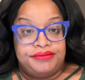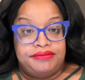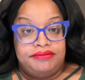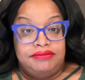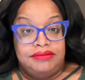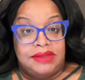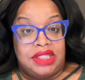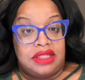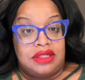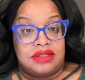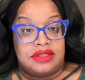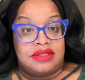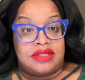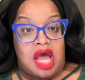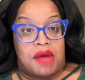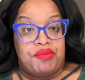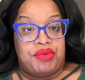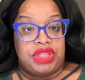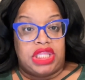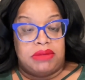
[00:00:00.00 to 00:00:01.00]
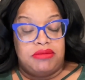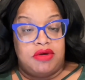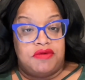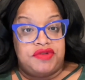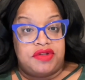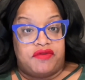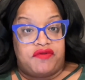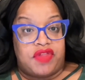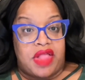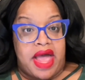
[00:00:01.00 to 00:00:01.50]
Did it stop when they moved
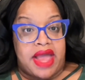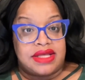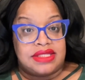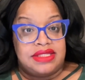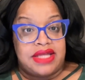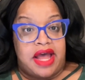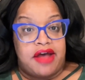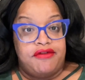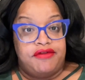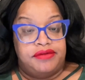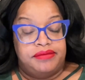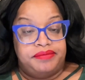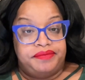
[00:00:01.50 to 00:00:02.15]
to Flagstaff?